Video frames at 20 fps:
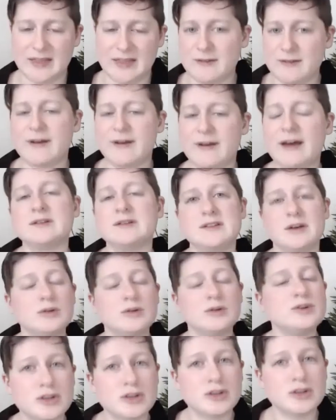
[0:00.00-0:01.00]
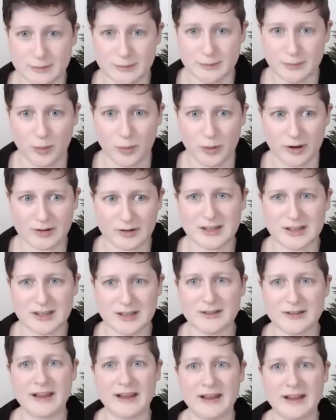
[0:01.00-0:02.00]
they found social support,
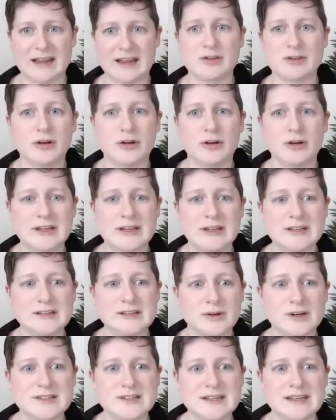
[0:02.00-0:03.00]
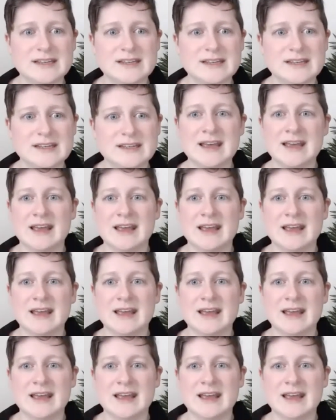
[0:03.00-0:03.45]
financial resources,